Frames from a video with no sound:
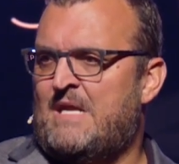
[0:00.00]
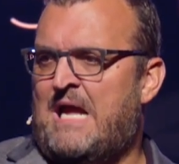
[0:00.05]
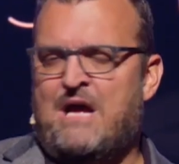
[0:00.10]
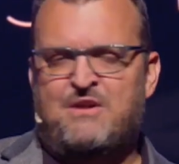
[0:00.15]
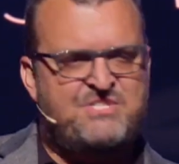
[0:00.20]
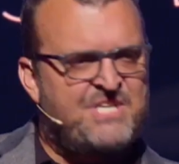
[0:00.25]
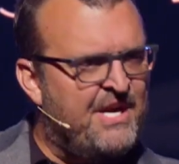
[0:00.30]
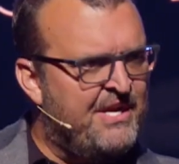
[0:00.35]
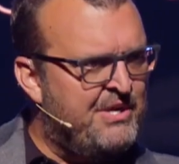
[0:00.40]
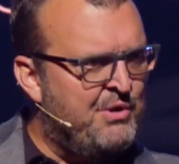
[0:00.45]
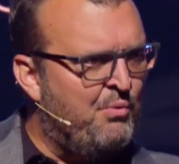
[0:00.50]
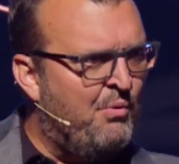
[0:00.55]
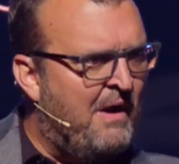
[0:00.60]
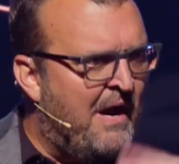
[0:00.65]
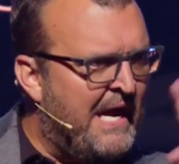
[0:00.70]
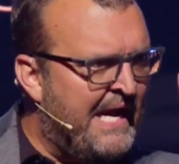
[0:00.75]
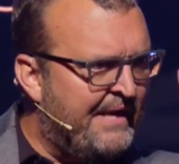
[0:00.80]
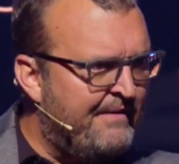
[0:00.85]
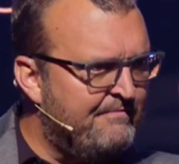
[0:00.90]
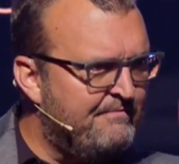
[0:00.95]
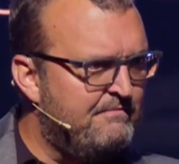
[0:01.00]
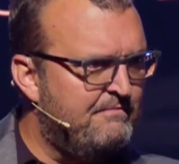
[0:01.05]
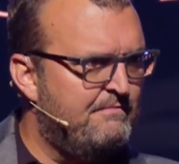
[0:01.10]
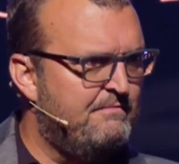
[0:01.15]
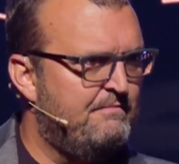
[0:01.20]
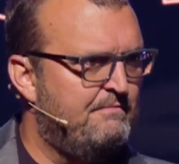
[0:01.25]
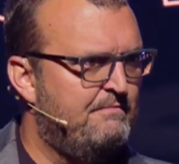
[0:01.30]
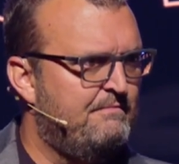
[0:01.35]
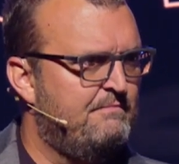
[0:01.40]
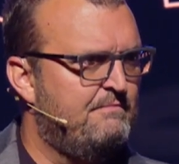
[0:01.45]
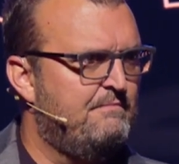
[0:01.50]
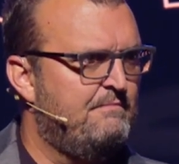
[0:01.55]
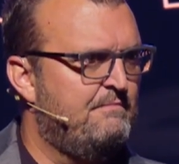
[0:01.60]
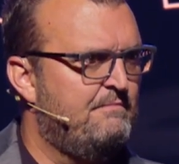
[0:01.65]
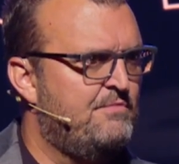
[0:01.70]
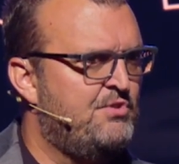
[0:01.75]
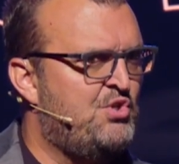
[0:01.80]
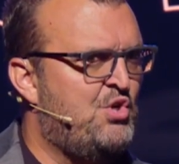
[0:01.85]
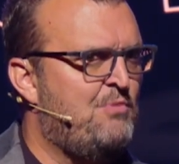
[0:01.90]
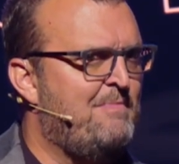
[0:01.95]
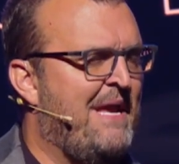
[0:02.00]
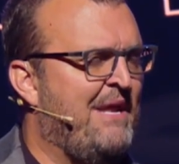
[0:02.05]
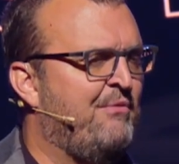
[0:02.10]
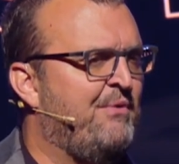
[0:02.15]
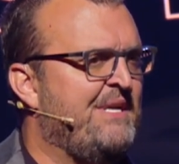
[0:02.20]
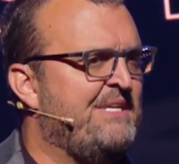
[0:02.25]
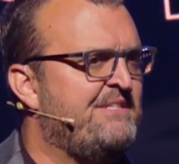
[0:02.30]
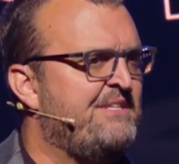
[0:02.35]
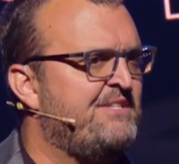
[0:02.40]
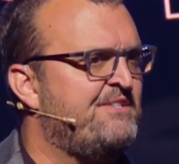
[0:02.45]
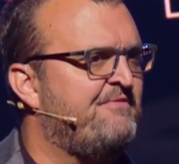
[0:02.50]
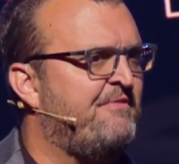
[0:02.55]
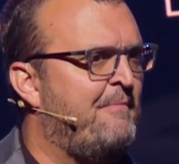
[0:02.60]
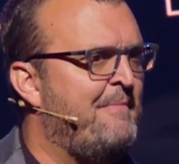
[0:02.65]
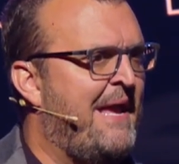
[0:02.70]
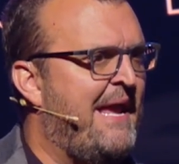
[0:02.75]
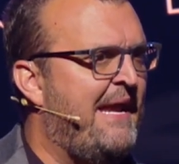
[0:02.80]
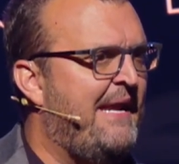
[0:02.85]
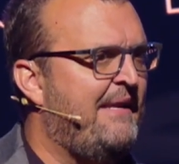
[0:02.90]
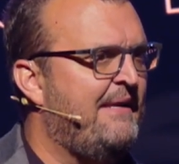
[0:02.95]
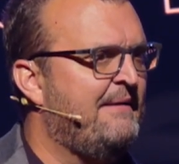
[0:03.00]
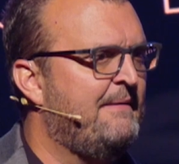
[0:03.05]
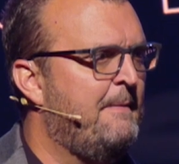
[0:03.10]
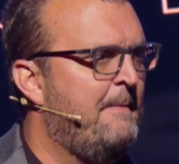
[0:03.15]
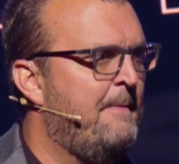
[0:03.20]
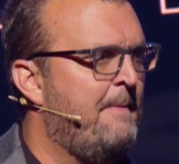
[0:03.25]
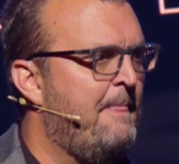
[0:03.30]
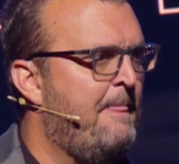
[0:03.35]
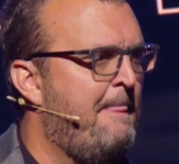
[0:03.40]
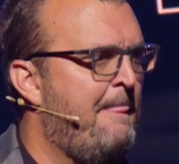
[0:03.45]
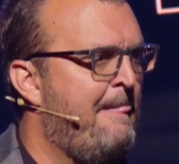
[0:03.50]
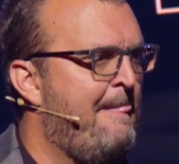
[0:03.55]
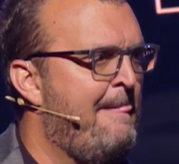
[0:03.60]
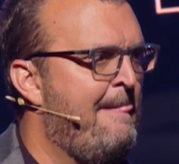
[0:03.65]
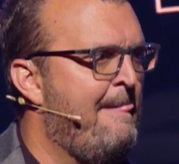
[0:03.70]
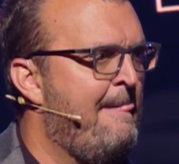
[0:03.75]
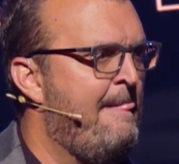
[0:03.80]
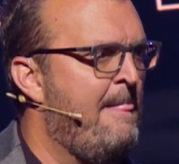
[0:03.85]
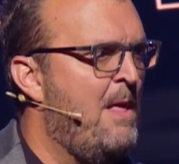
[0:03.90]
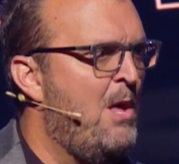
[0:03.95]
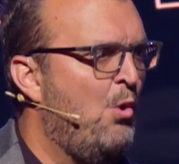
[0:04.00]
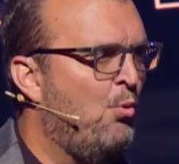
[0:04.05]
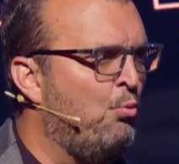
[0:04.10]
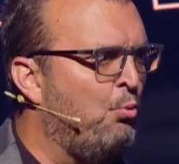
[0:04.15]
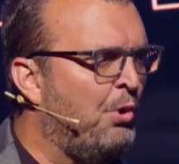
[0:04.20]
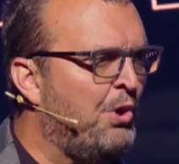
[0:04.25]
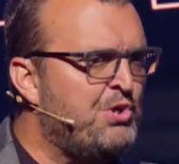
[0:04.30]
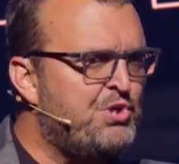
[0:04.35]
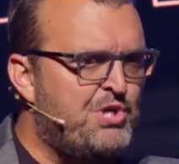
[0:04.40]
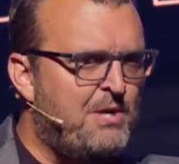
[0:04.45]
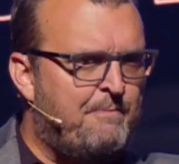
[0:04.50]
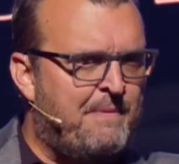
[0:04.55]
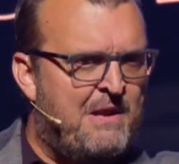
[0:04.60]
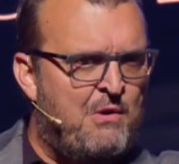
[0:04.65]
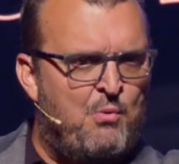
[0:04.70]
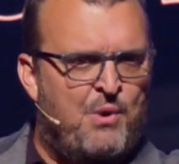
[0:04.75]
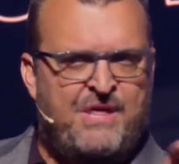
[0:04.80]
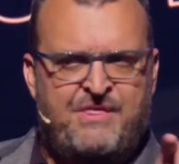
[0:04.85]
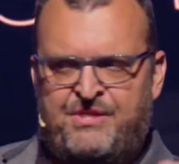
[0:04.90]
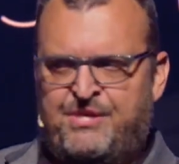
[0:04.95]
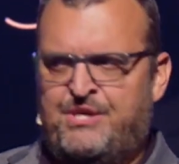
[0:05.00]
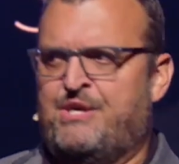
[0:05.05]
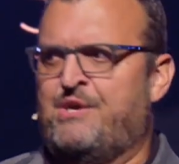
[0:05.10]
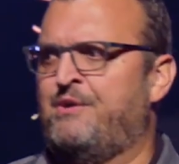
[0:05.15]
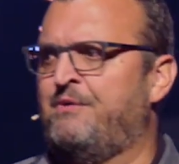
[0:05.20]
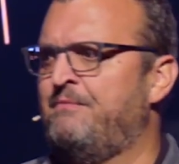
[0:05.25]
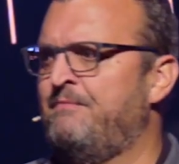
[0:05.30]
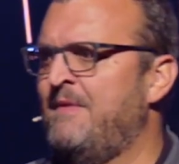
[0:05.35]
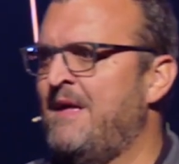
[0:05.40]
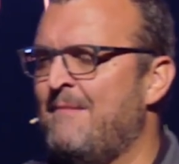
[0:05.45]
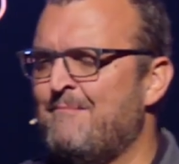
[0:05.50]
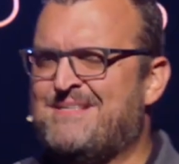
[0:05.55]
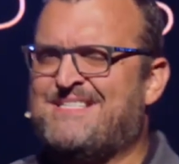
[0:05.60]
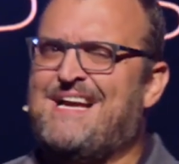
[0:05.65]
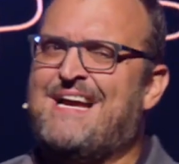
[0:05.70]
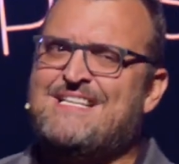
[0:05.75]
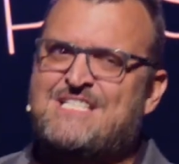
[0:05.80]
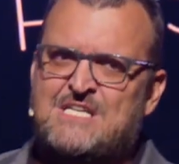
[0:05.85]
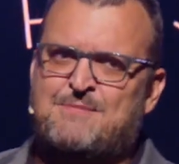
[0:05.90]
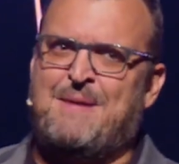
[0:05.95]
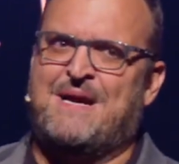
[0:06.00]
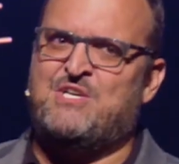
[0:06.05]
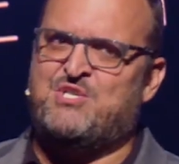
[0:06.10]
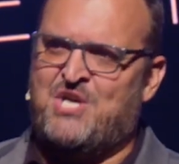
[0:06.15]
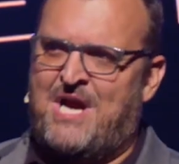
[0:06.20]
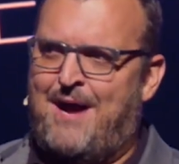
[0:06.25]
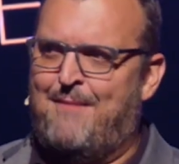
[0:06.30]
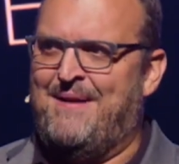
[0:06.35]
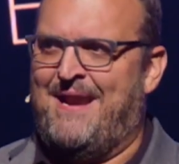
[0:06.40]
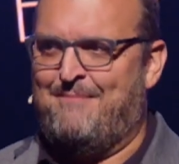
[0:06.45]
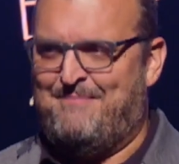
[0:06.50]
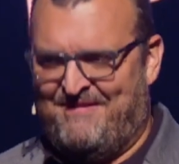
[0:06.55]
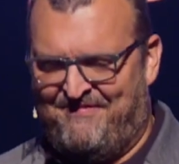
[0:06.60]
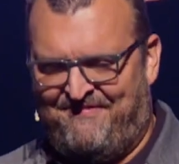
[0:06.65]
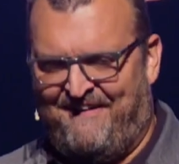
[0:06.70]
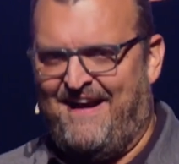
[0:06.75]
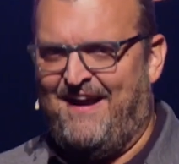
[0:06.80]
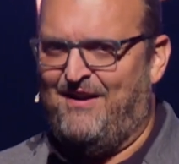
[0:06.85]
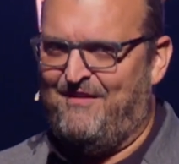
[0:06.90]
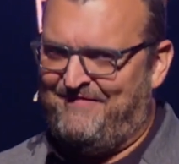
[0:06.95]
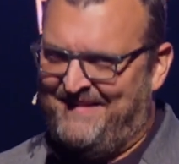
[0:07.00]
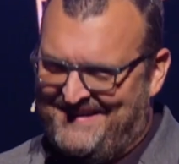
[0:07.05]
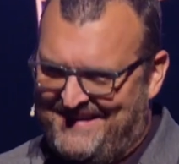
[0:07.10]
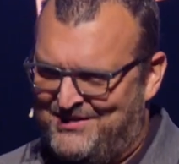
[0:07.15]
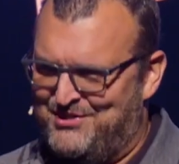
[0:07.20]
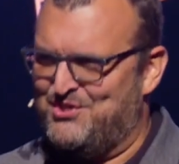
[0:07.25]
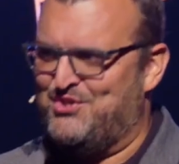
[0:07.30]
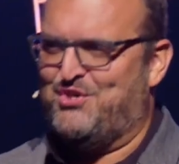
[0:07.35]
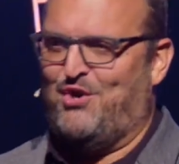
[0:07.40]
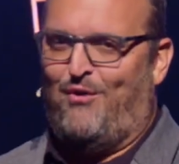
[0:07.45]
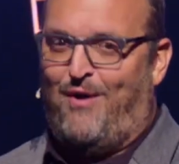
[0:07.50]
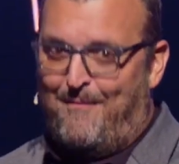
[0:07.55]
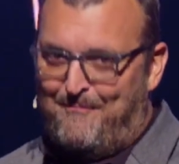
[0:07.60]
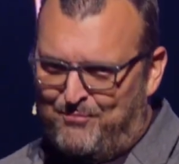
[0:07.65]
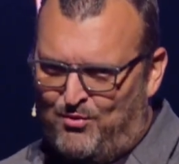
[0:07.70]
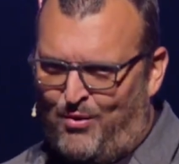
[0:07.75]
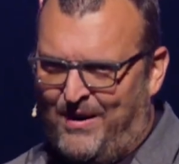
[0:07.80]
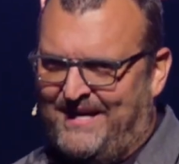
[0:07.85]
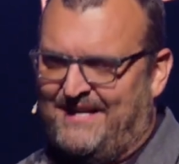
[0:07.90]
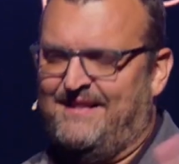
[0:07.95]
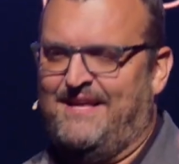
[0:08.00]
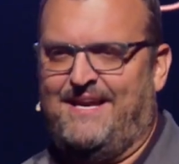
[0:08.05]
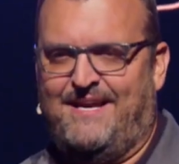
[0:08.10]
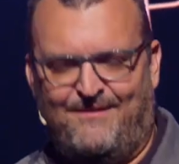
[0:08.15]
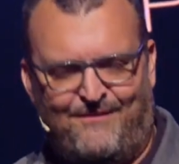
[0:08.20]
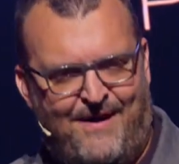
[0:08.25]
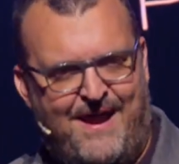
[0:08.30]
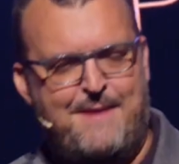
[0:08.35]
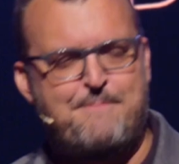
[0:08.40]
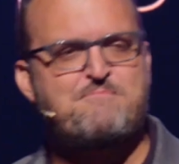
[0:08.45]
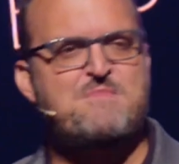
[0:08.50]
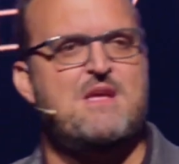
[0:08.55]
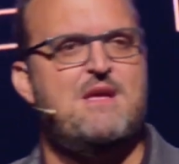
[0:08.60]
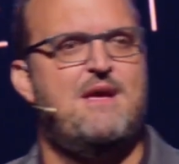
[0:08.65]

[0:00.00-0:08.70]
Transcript: I'll tell you why. Two main reasons for me worshiping with you. Besides, it's my job, and I'd be fired if I didn't show up quickly, right?